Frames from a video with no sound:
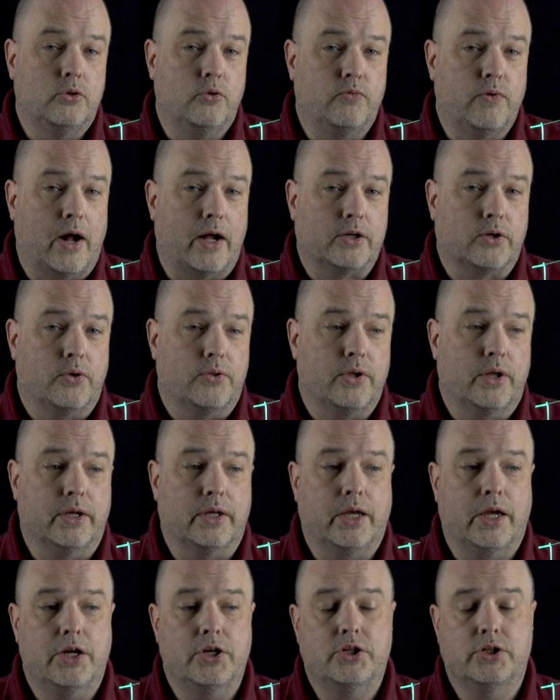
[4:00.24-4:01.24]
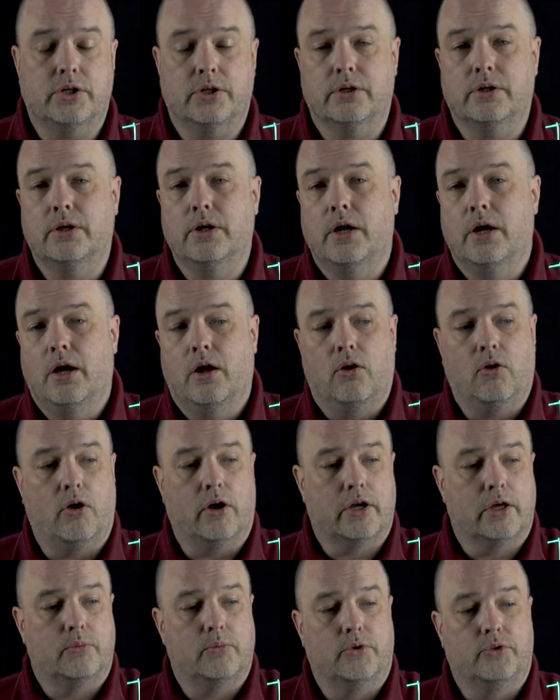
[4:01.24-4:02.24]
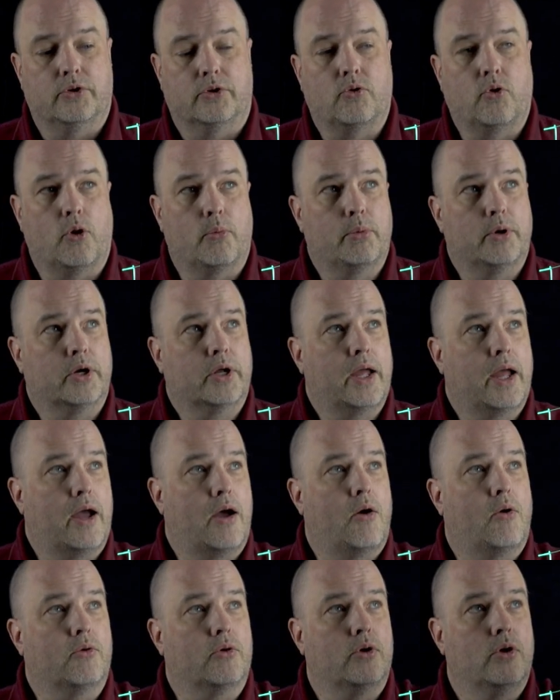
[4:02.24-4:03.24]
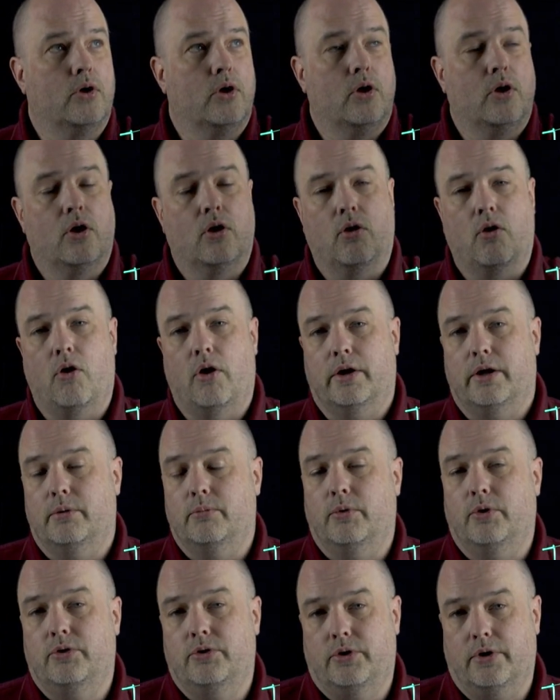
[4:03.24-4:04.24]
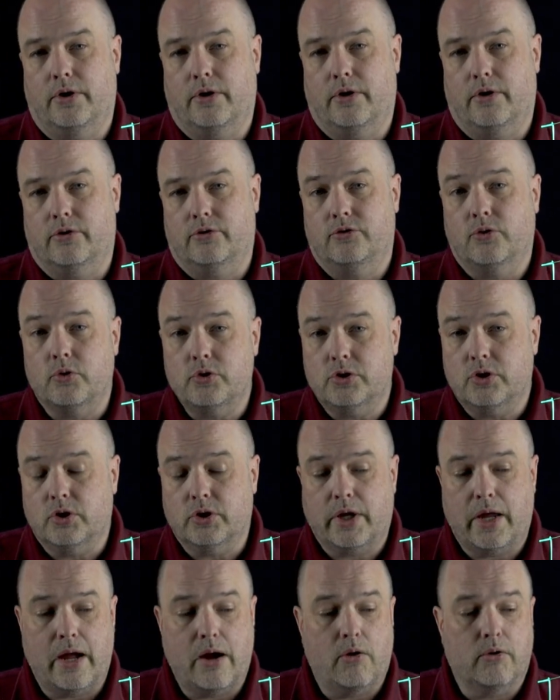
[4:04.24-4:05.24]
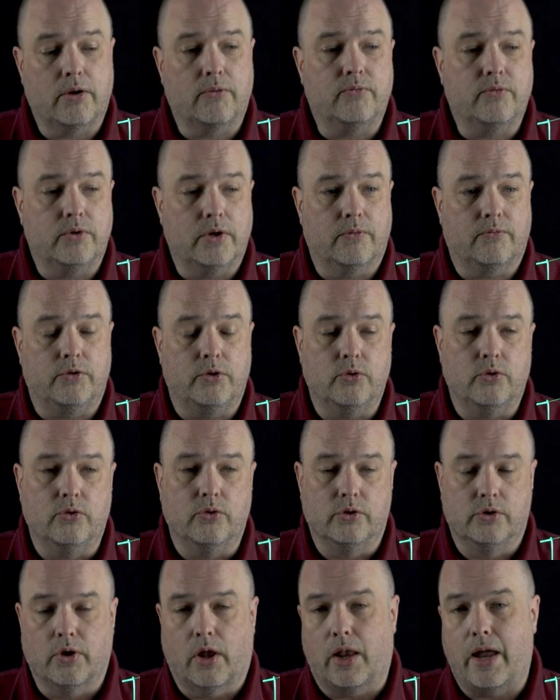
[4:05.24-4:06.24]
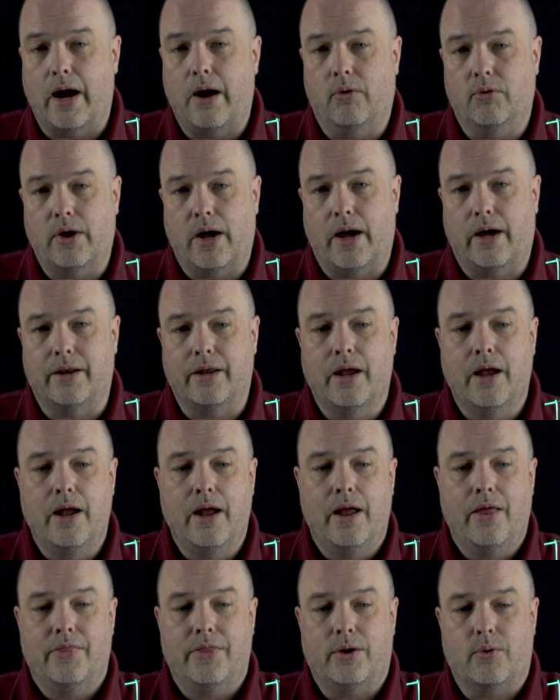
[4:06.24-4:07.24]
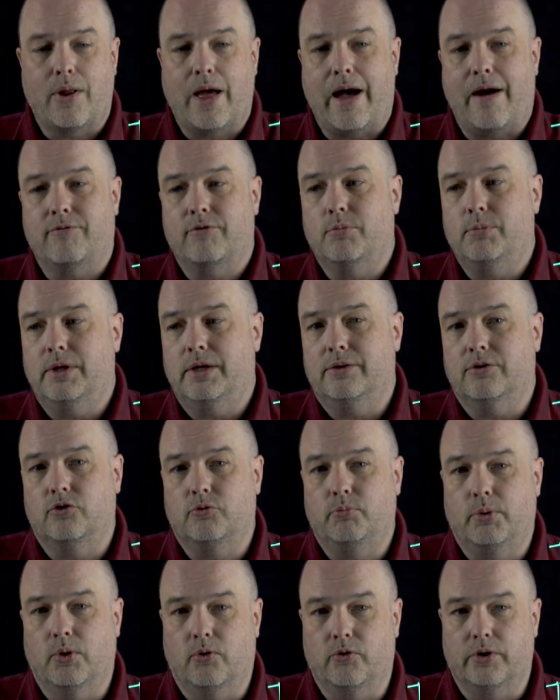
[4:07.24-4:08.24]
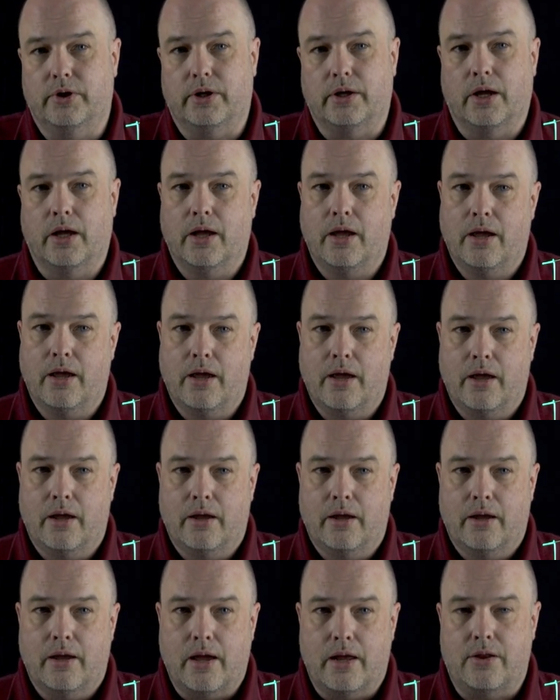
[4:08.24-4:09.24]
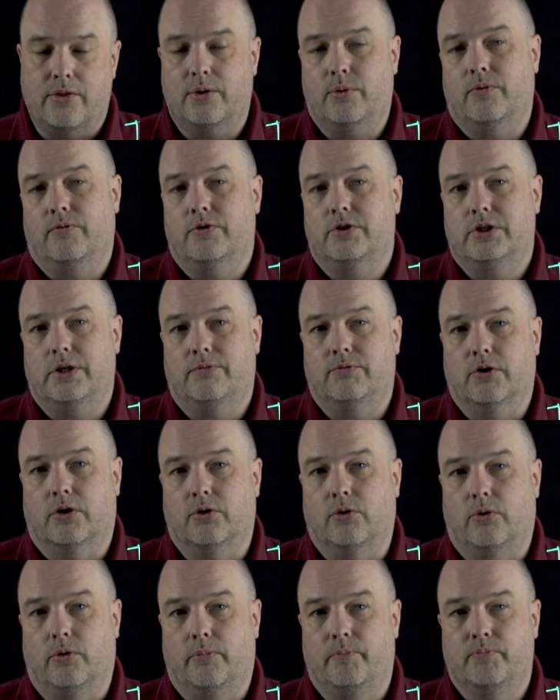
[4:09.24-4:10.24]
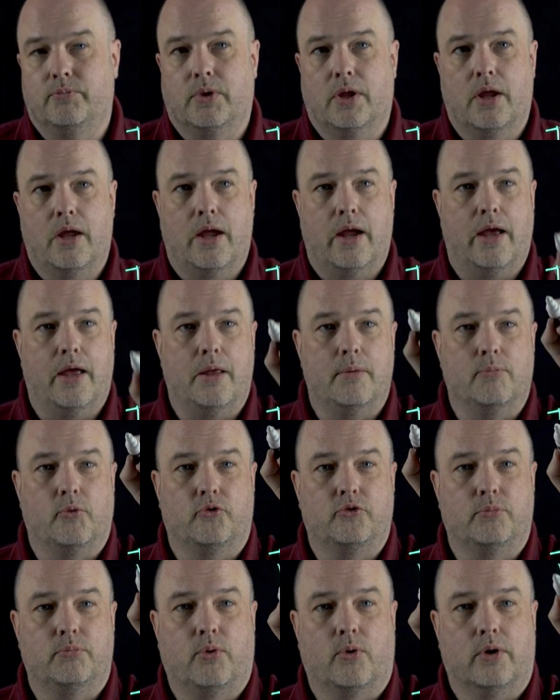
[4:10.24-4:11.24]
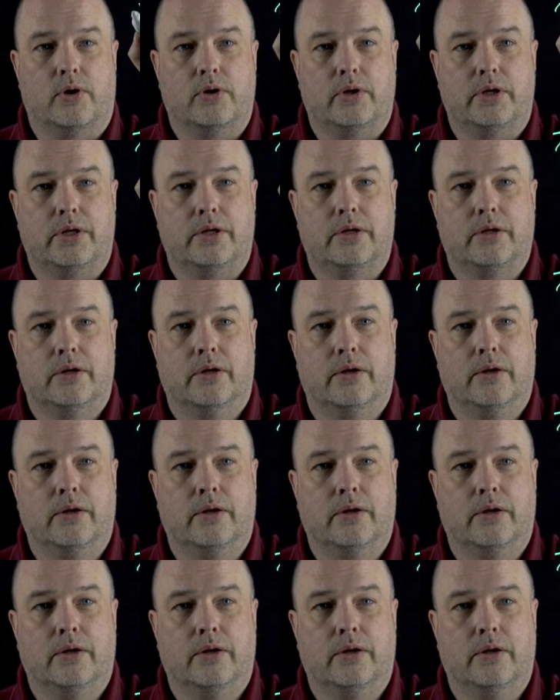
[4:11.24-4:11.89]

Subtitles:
two-factor authentication, log in with their corporate account, log in with their social account if you allow that. They don't have to be in this building, and I think we've achieved our goal. And most importantly,